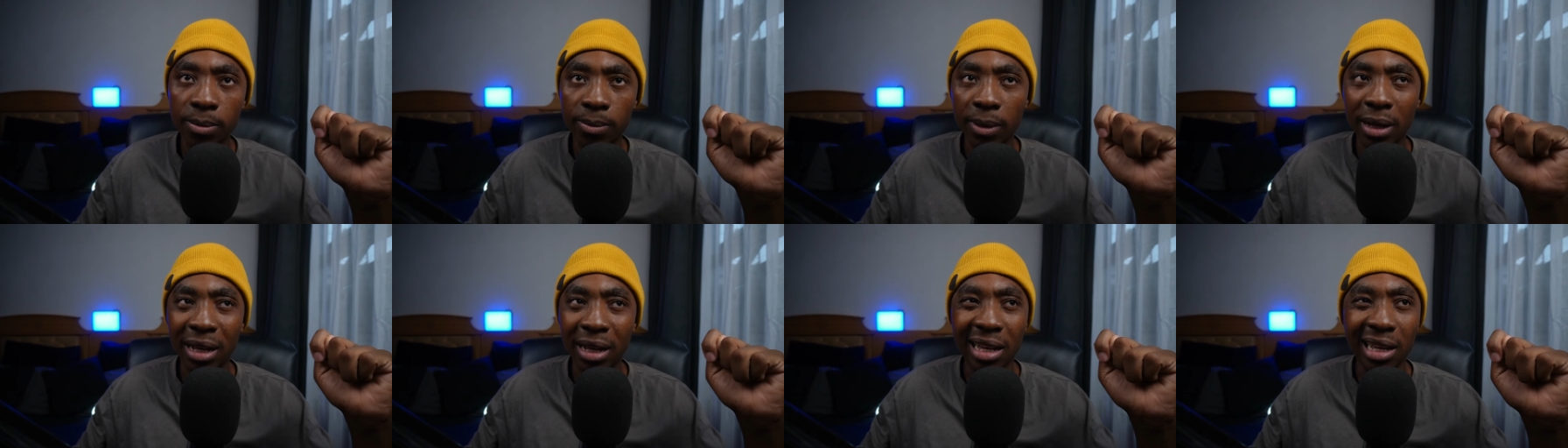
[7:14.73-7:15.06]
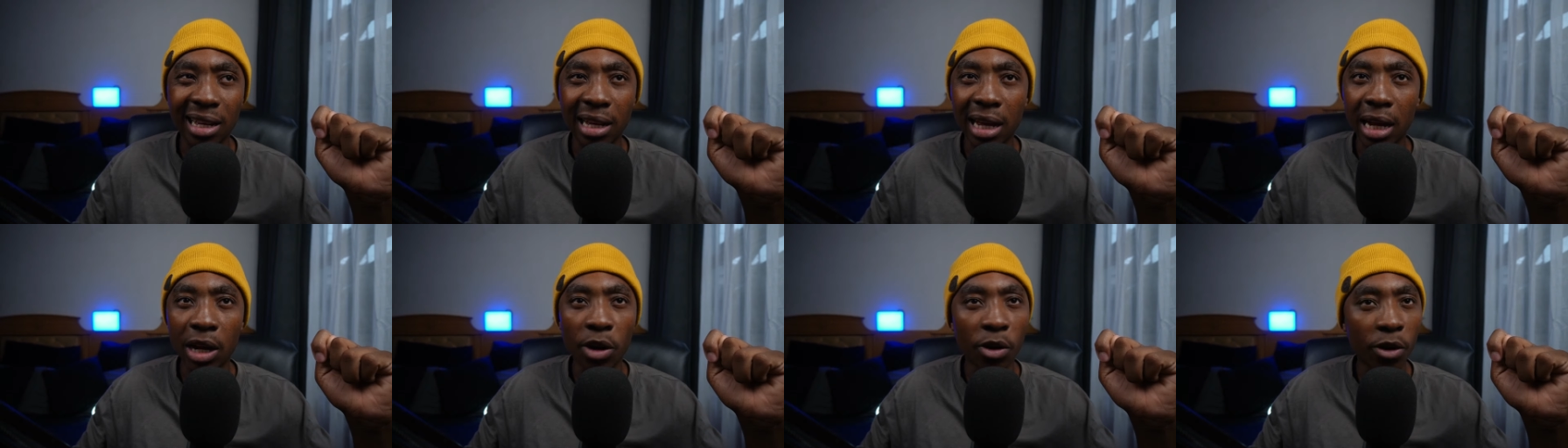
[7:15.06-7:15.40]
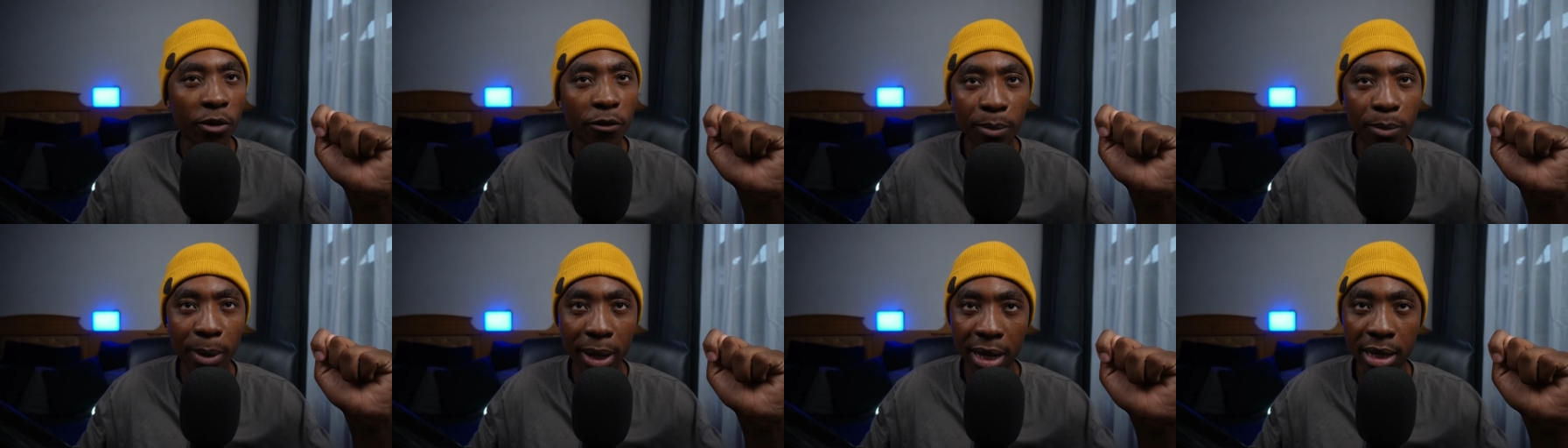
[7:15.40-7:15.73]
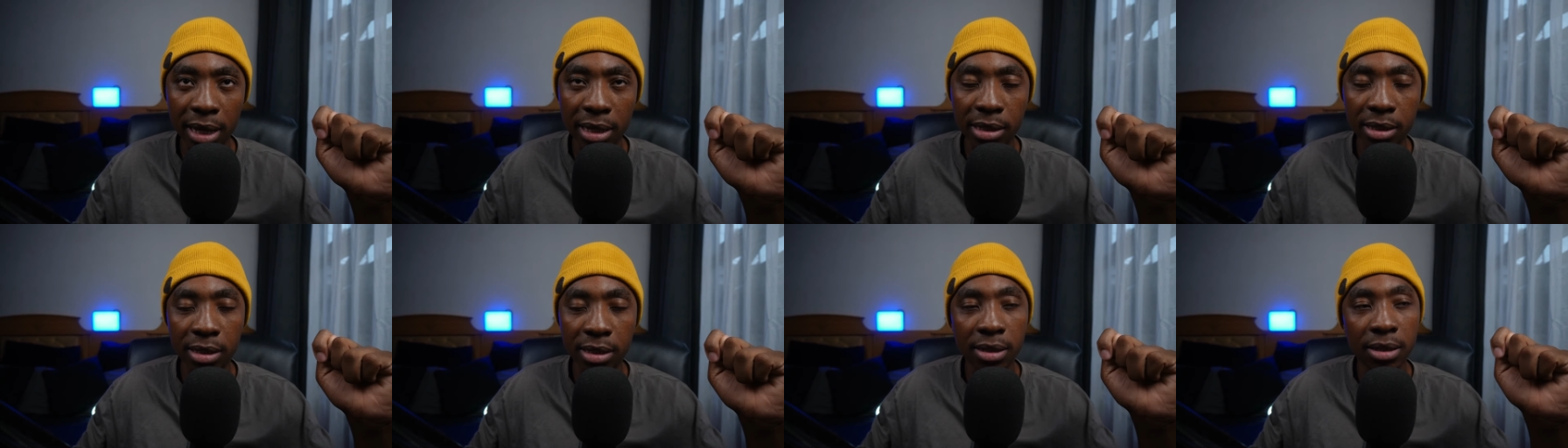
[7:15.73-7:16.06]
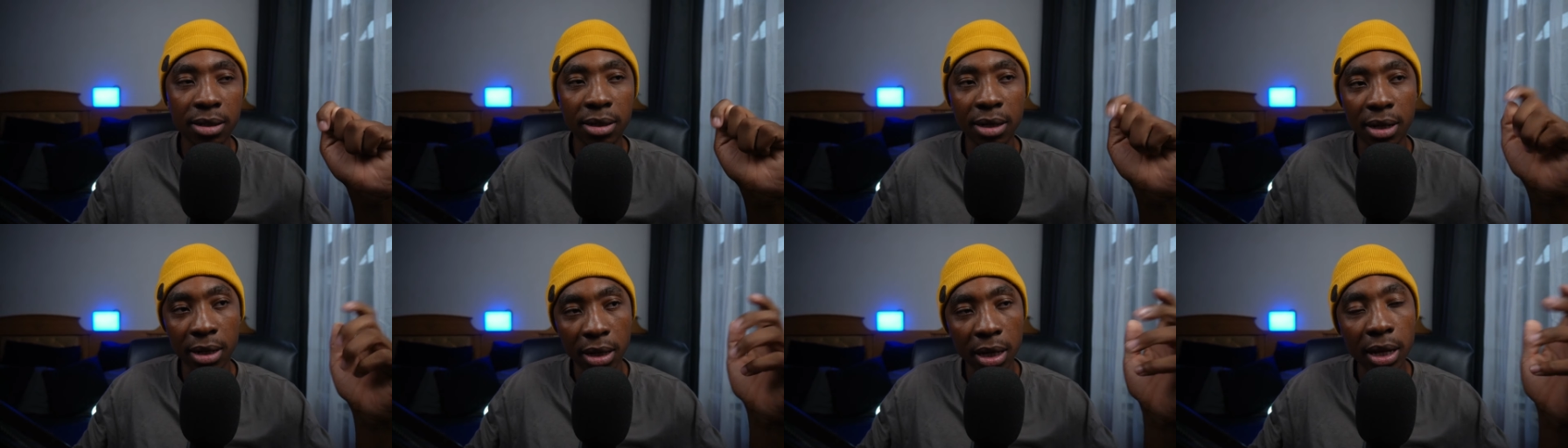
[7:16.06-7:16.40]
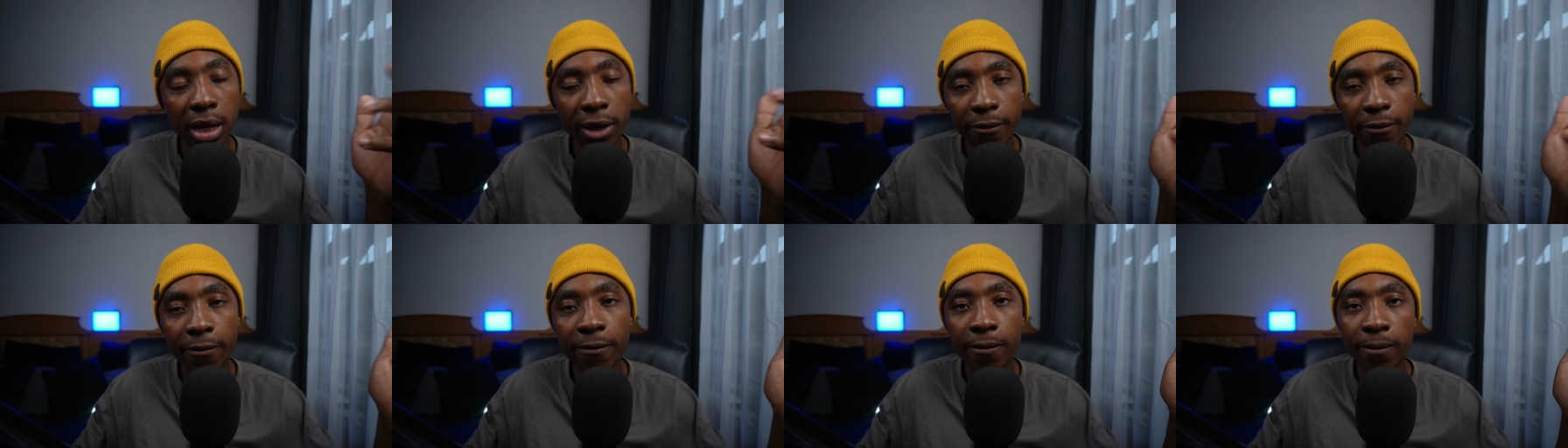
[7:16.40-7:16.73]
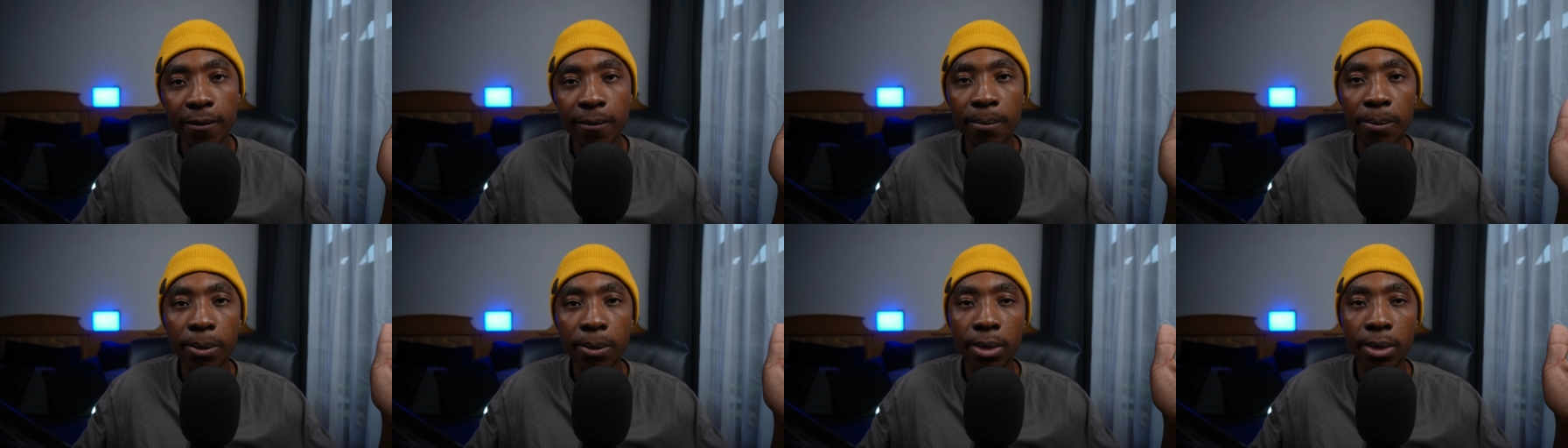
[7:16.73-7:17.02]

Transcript: A lot of players, if